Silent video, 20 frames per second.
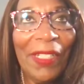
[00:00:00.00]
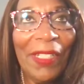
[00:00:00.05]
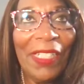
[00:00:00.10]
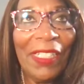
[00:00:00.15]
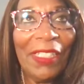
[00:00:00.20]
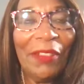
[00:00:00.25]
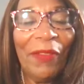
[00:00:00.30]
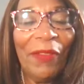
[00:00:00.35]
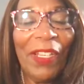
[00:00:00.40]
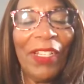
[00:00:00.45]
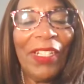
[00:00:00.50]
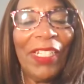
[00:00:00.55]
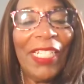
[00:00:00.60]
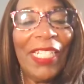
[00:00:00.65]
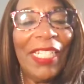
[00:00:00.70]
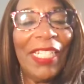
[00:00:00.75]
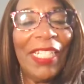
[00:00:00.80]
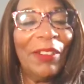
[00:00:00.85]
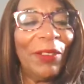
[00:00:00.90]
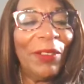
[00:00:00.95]
it's
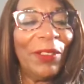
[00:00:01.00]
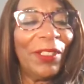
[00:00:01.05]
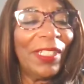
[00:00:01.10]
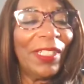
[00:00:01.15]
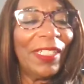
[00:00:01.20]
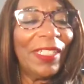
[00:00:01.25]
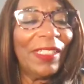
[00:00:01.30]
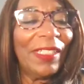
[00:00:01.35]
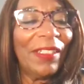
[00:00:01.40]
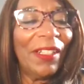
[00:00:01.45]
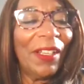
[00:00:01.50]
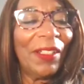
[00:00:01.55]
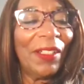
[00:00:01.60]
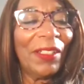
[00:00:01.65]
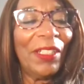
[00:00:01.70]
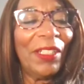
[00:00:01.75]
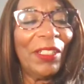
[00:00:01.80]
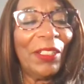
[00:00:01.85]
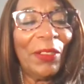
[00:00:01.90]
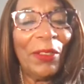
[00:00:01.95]
very interesting
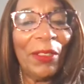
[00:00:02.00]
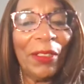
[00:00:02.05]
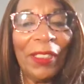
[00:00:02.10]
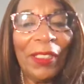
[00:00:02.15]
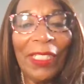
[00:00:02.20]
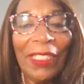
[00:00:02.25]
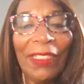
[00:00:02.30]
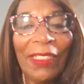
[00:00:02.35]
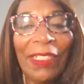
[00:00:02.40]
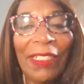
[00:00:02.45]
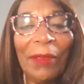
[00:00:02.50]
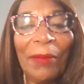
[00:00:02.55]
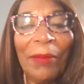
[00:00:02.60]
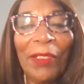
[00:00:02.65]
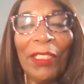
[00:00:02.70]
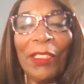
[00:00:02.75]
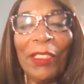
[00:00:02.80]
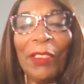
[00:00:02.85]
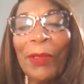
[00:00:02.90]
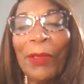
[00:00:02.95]
talking to you on these
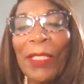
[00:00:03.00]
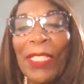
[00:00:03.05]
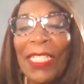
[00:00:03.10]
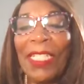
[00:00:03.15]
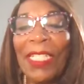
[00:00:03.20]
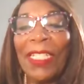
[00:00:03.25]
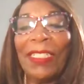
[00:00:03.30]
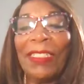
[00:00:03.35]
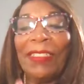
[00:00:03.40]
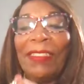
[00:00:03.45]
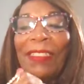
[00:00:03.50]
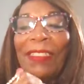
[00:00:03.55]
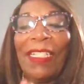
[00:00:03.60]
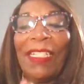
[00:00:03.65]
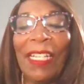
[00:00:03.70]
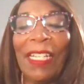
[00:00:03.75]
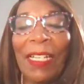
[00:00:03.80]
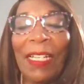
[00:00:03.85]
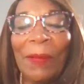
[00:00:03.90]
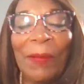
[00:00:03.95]
subjects because
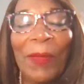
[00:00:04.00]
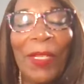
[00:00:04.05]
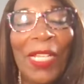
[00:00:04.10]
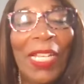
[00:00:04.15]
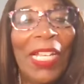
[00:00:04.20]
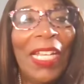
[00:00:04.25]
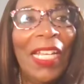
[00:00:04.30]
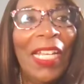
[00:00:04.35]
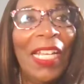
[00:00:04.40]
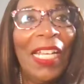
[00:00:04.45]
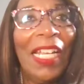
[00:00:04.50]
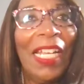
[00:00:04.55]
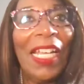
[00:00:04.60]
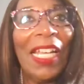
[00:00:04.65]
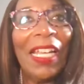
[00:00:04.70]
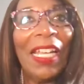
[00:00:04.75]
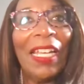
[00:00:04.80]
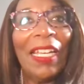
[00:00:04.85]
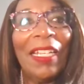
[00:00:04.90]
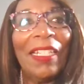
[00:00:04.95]

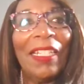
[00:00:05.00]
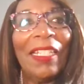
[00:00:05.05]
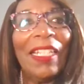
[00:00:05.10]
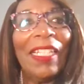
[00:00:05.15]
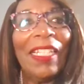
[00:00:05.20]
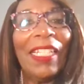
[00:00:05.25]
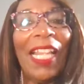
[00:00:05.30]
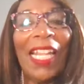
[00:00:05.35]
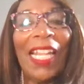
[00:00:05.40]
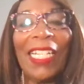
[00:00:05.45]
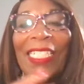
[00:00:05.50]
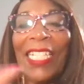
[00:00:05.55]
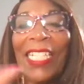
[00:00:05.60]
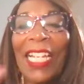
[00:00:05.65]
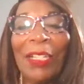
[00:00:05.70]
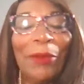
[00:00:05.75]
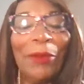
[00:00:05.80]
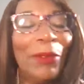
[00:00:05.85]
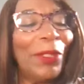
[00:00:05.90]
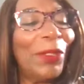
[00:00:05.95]
a lot of
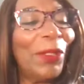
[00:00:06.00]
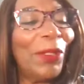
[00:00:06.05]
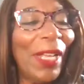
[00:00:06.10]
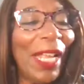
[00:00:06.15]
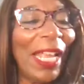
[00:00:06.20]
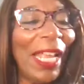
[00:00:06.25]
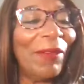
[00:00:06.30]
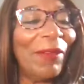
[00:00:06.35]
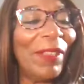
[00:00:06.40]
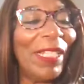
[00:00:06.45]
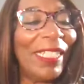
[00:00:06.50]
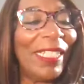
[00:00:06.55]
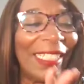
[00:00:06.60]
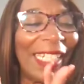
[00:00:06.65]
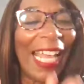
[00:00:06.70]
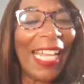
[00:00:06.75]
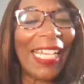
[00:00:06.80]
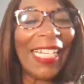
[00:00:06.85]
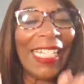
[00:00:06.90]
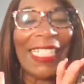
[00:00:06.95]
times we don't have these
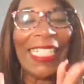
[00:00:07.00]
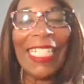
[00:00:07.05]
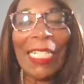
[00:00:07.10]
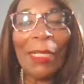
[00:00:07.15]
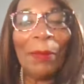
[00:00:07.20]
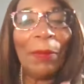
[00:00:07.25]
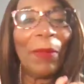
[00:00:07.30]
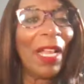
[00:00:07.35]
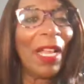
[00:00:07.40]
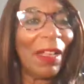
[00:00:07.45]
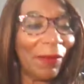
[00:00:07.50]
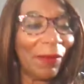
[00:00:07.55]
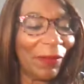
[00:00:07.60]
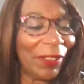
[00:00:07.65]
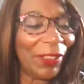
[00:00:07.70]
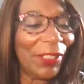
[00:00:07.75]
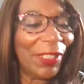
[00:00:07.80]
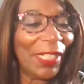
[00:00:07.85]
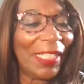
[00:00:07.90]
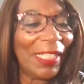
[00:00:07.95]
kind of deep
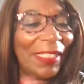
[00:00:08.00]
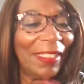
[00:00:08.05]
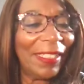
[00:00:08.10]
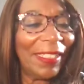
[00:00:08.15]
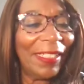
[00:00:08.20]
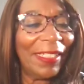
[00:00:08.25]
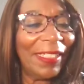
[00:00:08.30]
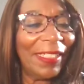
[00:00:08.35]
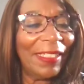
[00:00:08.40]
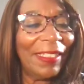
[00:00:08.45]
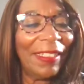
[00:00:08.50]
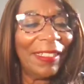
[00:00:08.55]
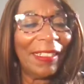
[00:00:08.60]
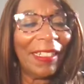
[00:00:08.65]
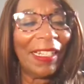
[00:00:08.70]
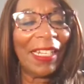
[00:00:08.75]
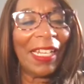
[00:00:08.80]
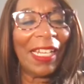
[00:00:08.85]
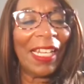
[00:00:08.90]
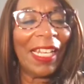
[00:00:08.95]
conversations.
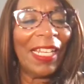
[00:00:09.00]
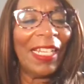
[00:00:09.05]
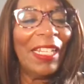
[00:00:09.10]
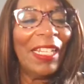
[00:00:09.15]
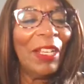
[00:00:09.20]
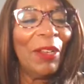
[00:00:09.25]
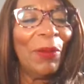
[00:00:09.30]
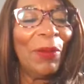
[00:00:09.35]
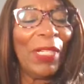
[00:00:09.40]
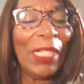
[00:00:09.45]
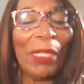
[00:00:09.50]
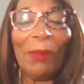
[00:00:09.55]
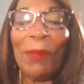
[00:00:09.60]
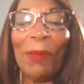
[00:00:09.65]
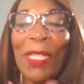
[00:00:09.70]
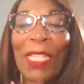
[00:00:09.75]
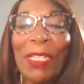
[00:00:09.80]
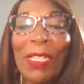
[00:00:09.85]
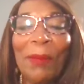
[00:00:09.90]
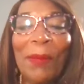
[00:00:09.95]
We
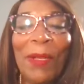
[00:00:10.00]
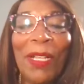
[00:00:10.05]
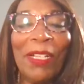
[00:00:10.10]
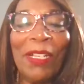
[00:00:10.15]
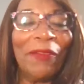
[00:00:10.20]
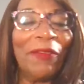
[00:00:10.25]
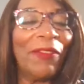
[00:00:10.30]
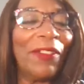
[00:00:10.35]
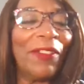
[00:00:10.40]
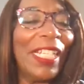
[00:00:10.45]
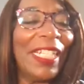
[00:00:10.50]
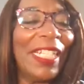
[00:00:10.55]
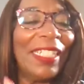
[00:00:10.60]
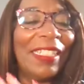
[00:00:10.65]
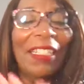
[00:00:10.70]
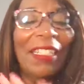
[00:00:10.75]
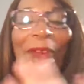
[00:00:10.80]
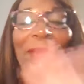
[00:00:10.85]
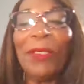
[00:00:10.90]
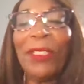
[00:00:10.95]
can be among
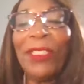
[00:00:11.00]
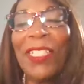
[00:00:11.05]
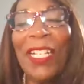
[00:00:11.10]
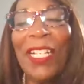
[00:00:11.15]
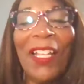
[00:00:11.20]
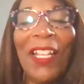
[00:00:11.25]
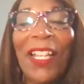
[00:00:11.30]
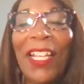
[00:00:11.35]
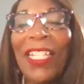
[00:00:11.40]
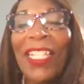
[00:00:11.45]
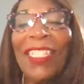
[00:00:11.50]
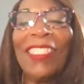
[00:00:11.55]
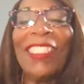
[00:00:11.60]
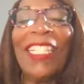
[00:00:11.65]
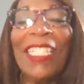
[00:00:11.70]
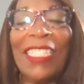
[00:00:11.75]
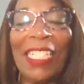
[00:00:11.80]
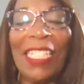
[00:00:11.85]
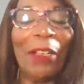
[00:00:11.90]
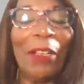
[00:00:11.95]
friends and we'll say, "Oh,
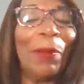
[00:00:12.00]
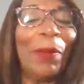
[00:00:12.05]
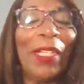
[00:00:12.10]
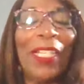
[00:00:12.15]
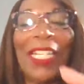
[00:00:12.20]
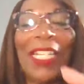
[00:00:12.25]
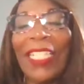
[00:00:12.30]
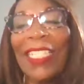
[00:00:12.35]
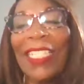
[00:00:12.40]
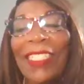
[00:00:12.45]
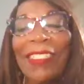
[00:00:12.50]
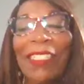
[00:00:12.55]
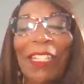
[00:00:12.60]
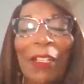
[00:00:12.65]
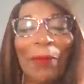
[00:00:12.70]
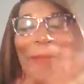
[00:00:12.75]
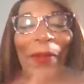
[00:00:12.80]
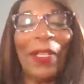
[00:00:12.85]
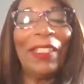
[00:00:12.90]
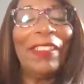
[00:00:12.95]
let's not talk about Let's
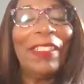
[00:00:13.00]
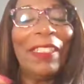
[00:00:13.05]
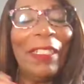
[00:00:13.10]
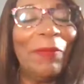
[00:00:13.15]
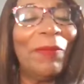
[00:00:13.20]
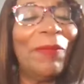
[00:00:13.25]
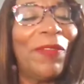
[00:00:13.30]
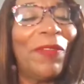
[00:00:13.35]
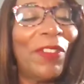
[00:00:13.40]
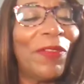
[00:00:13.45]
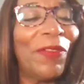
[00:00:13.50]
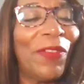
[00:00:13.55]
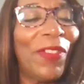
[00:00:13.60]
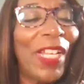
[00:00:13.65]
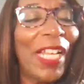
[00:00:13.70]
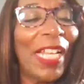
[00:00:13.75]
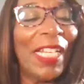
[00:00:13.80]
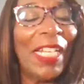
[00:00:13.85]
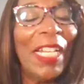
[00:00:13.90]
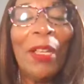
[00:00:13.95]
talk about something for
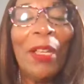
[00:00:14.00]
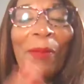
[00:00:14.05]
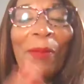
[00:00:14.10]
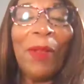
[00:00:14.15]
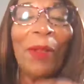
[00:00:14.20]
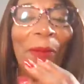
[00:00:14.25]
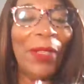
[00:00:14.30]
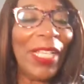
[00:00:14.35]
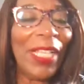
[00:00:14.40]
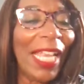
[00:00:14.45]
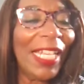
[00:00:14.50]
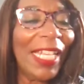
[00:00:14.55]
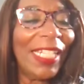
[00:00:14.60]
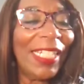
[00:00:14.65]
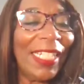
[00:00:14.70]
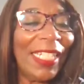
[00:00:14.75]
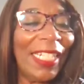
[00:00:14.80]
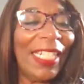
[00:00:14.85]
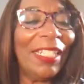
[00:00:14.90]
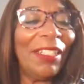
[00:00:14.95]
fun." But we got
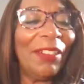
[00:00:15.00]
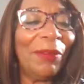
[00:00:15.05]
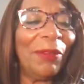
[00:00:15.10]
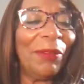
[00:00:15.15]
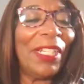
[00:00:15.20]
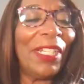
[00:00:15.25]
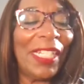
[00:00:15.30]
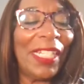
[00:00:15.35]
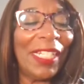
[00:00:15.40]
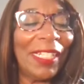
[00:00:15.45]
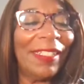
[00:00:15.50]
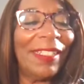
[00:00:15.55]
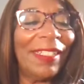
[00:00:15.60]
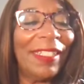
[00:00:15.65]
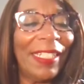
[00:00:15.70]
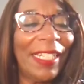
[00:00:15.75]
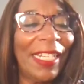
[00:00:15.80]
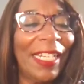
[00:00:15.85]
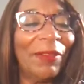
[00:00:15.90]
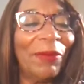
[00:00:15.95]
to deal with this
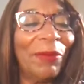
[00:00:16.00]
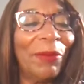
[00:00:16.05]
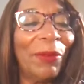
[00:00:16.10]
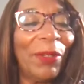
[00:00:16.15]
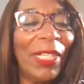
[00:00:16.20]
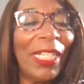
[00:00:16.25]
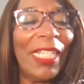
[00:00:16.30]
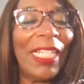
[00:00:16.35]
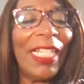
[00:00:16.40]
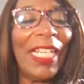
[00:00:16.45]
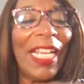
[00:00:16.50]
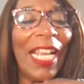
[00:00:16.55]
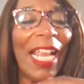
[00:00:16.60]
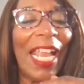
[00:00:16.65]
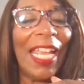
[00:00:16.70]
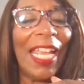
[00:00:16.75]
stuff. We,